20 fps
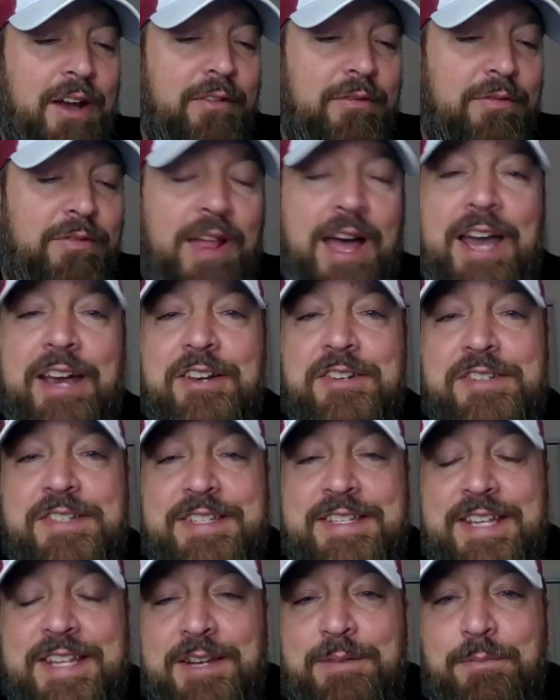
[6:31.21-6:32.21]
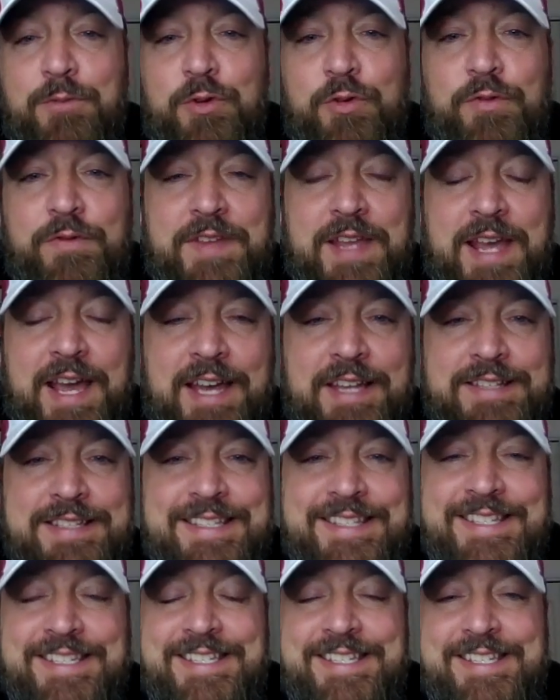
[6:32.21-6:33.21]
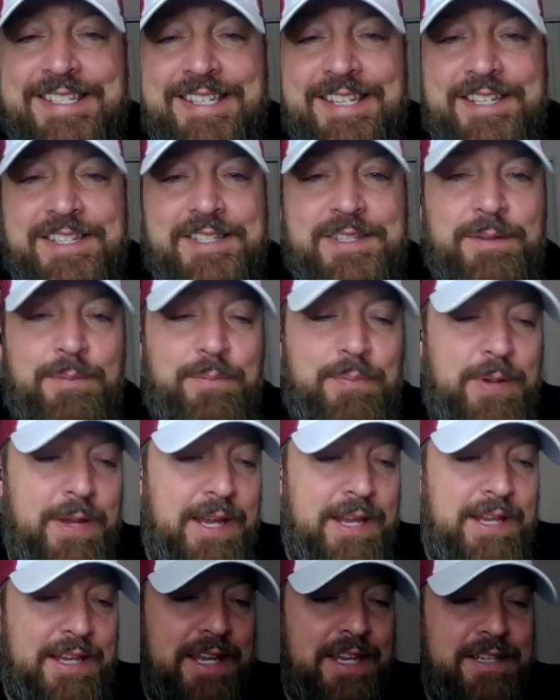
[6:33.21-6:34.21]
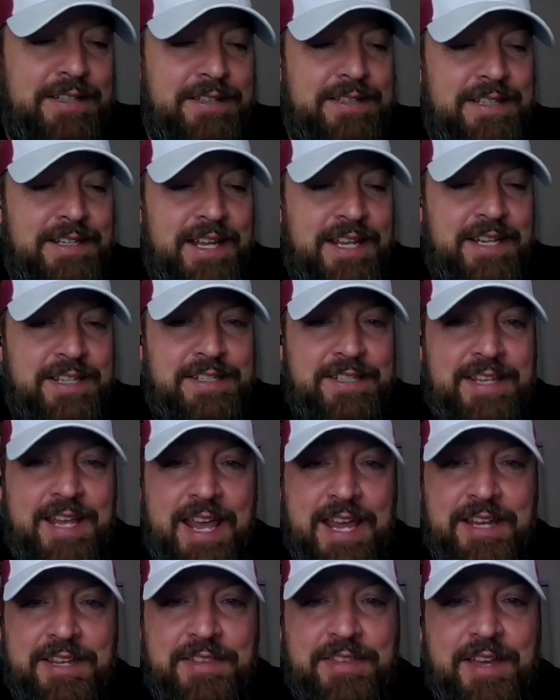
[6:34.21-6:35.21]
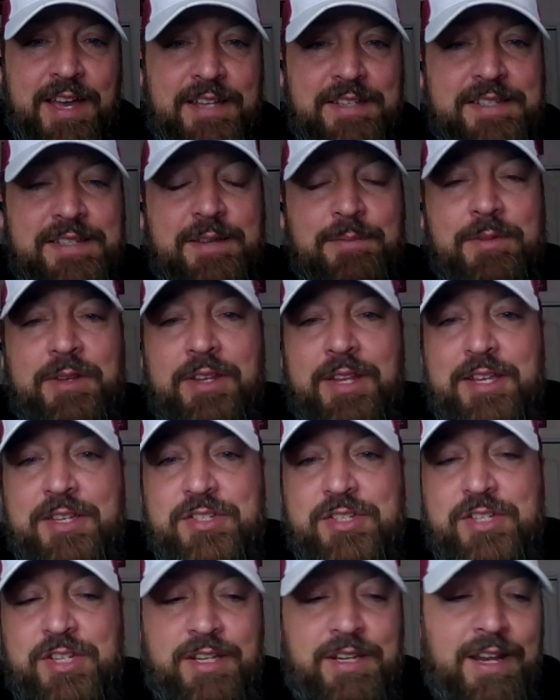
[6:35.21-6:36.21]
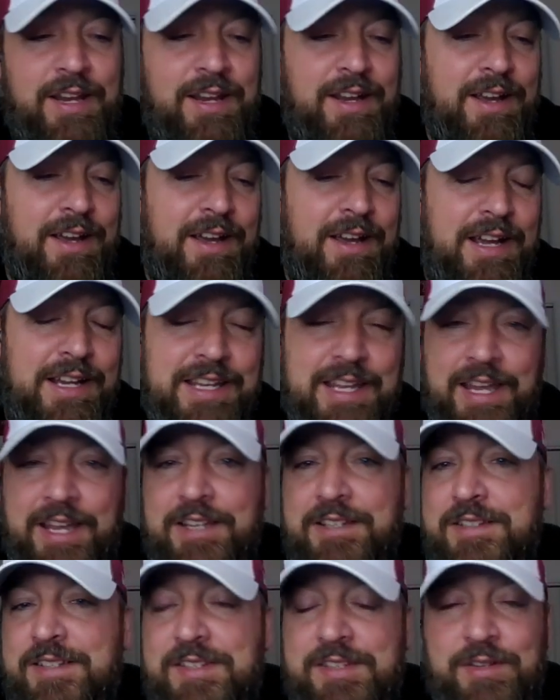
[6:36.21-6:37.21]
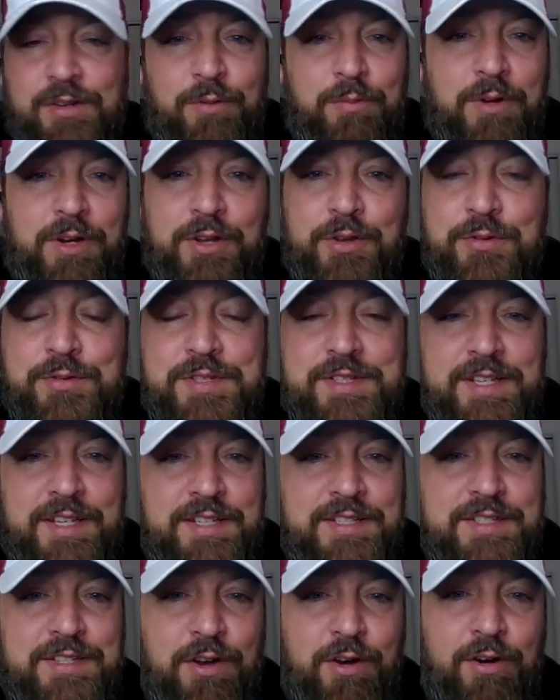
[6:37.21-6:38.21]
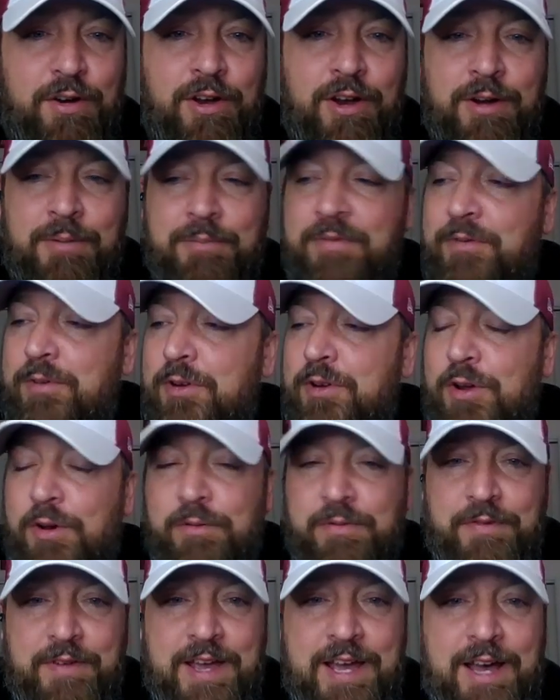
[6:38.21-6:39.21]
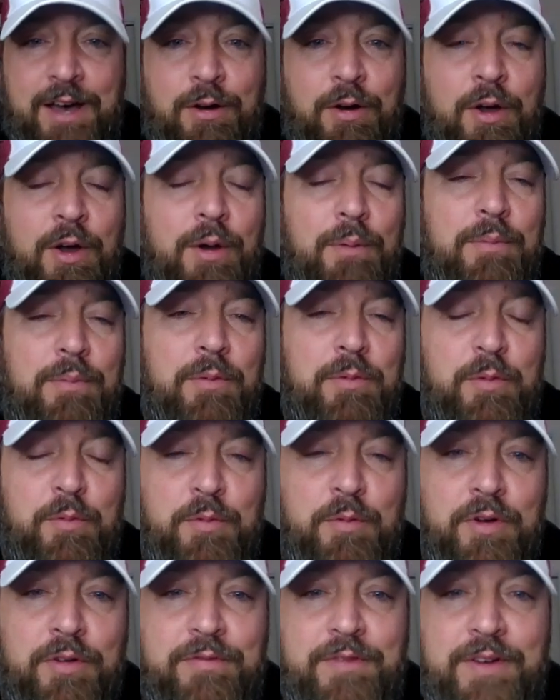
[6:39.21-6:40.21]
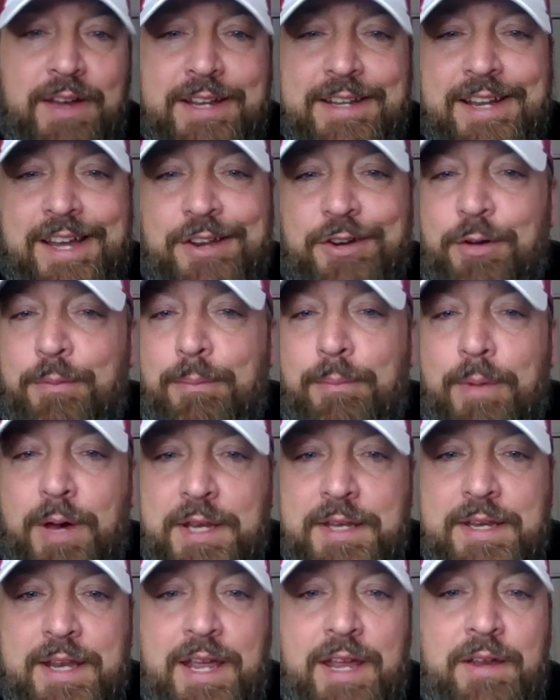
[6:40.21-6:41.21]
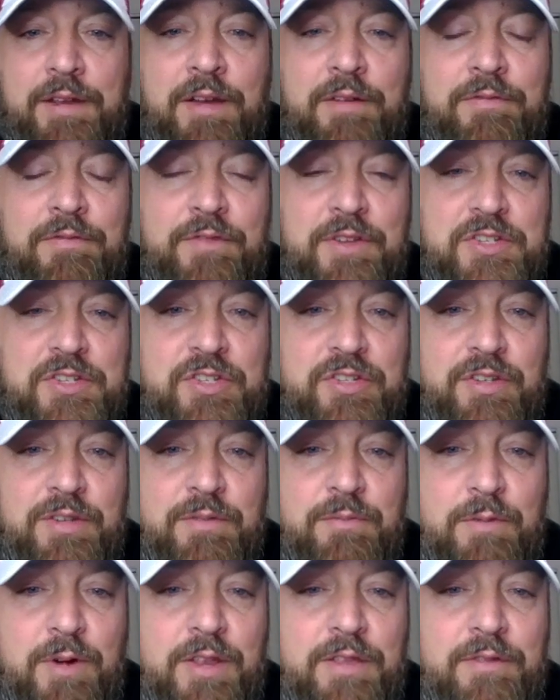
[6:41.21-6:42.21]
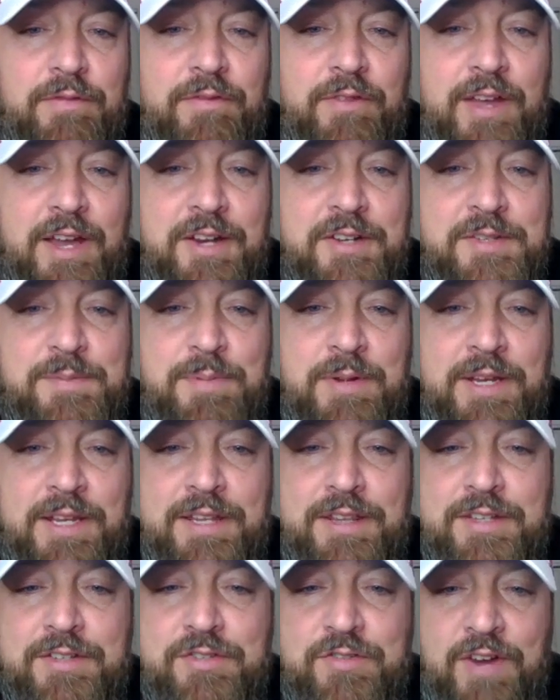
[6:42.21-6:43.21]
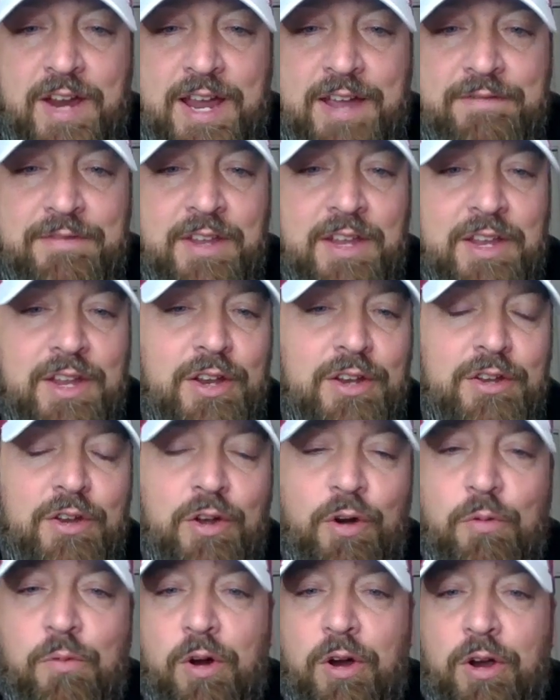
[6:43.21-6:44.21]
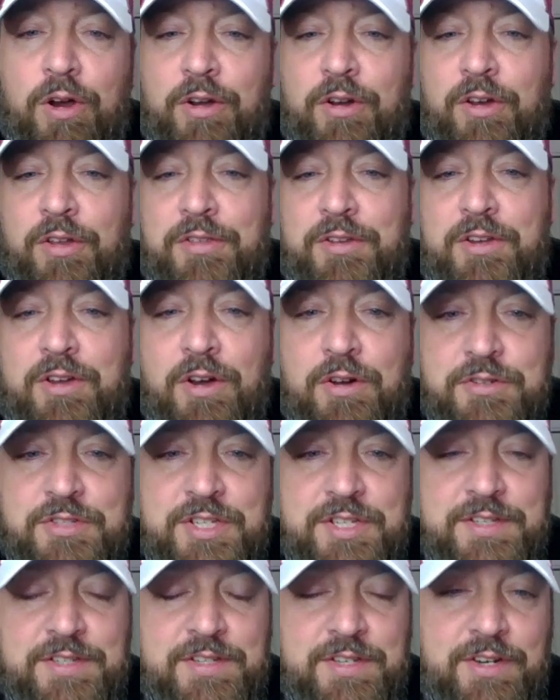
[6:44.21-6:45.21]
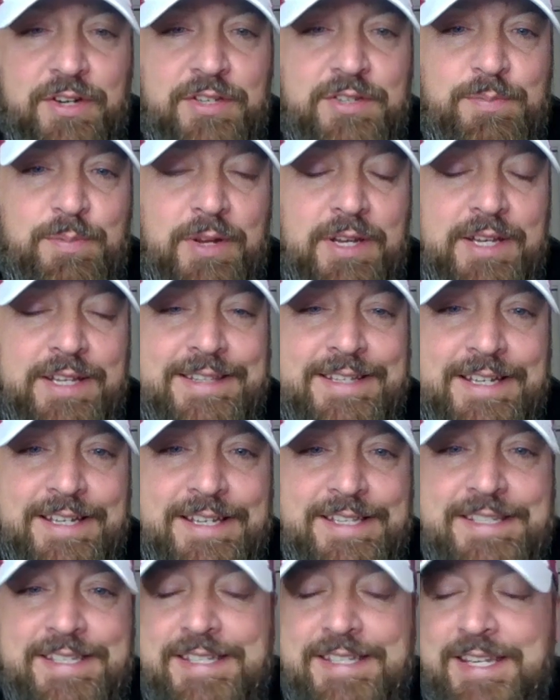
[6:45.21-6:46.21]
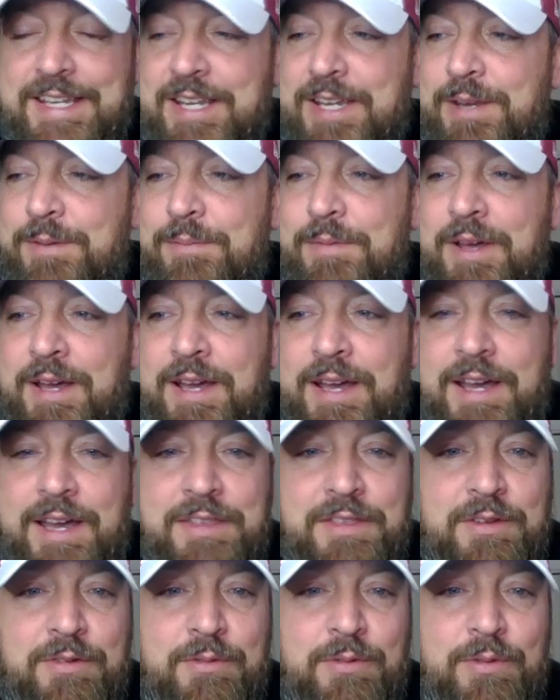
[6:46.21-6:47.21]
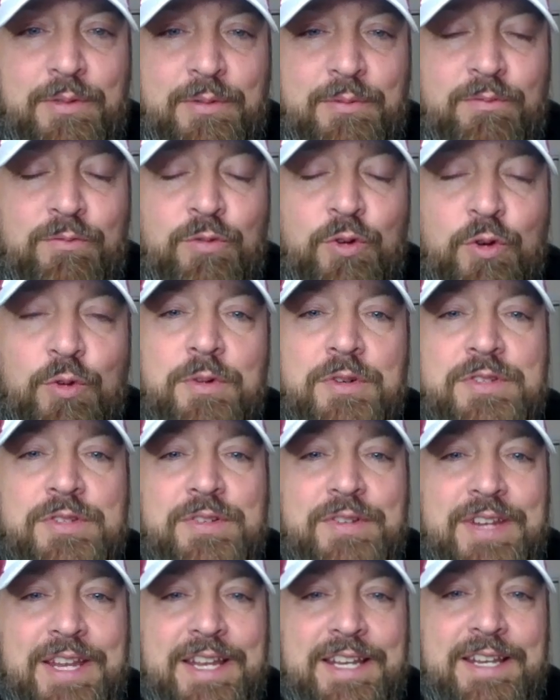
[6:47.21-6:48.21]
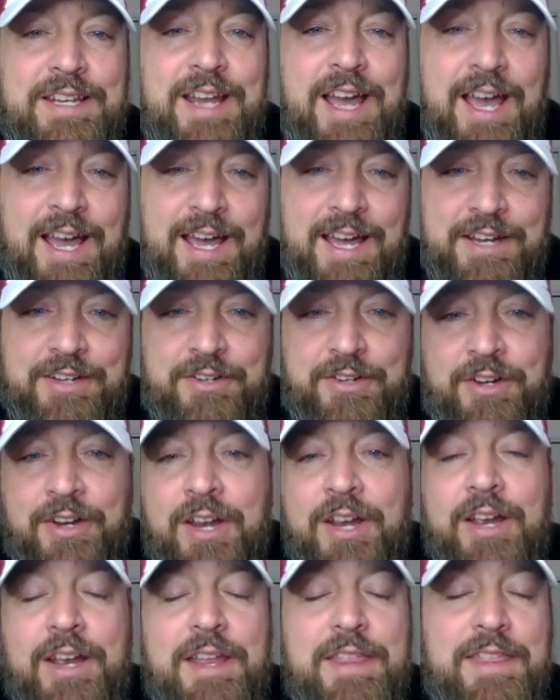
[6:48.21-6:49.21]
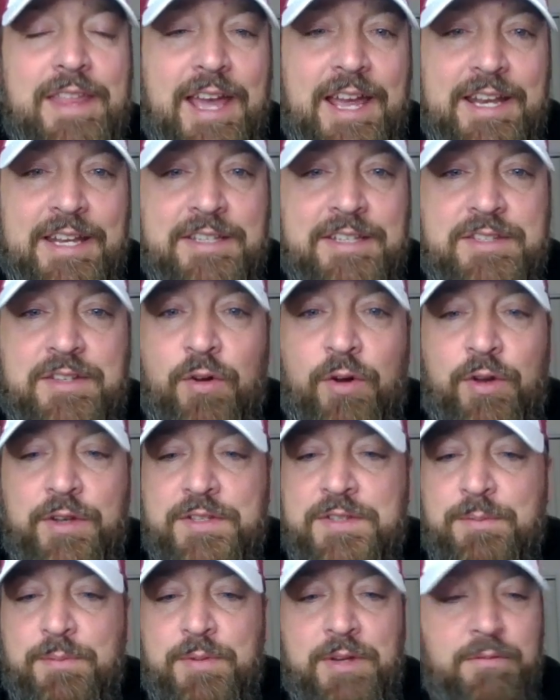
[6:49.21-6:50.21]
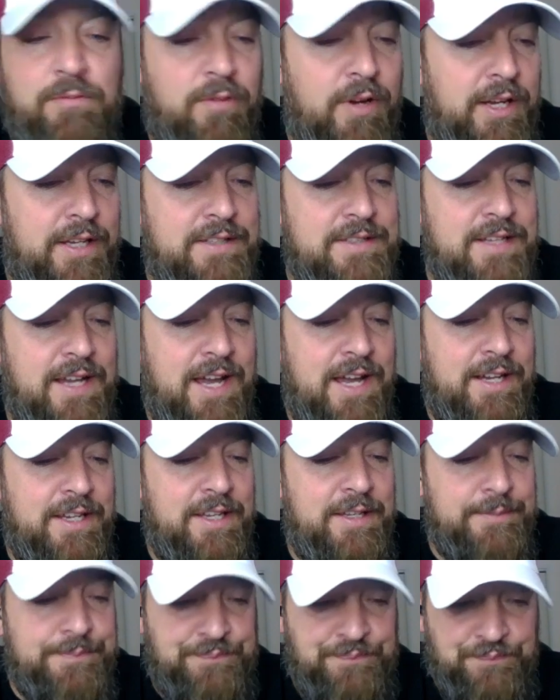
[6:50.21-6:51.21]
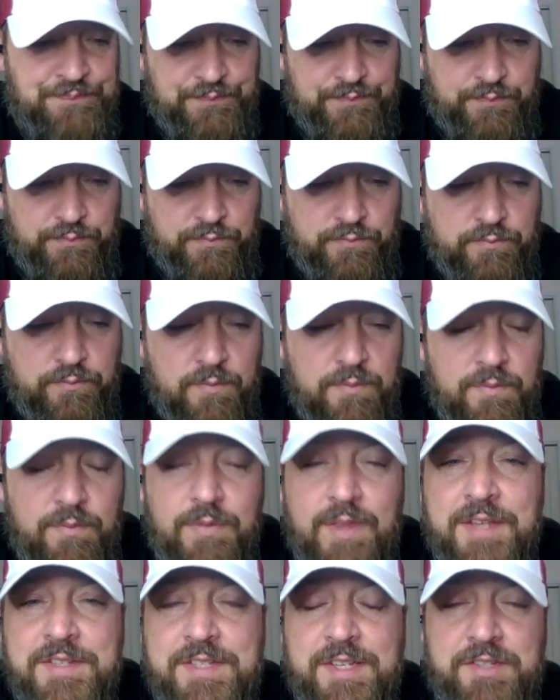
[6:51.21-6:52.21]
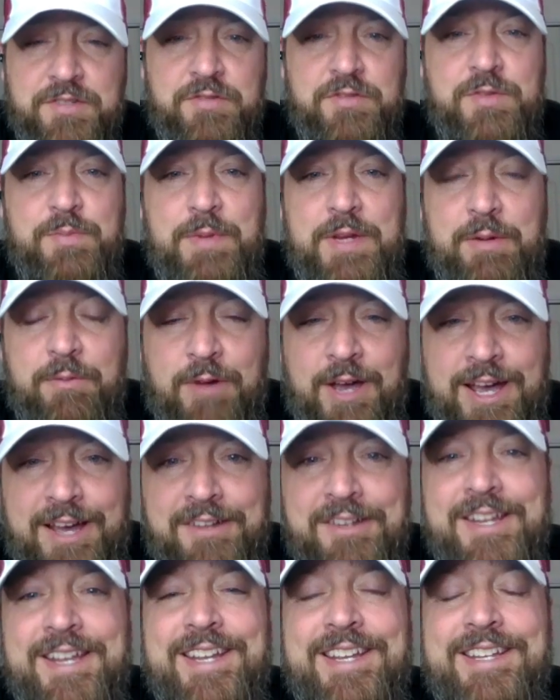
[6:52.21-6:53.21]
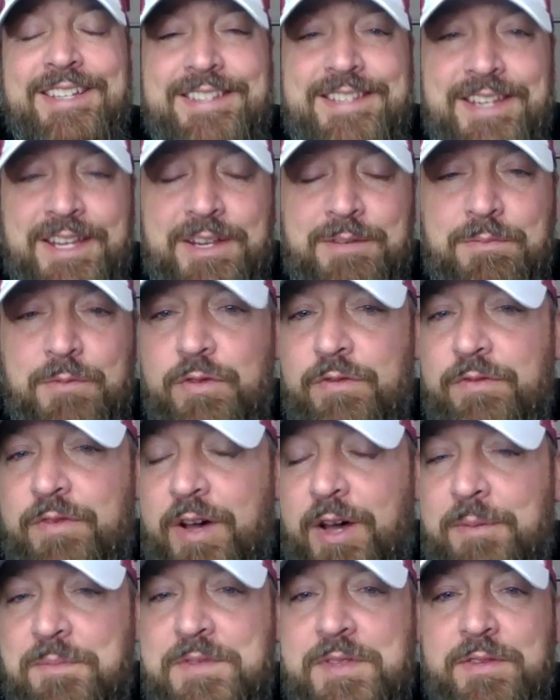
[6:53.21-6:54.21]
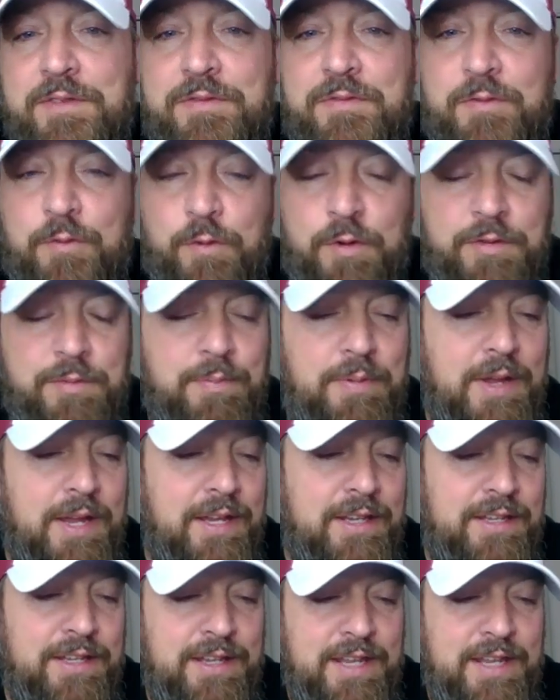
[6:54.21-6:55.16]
Flyers did move down to the 6th pick in today's Tankathon simulation. Again, still one of those things, no harm, no foul. But we will find out on Monday officially where the Flyers pick in the draft. No word on the coaching search, but it does seem the rumors are getting hotter that it's going to be Rick Tocchet. Sixers, meanwhile, did move up to the 4th pick.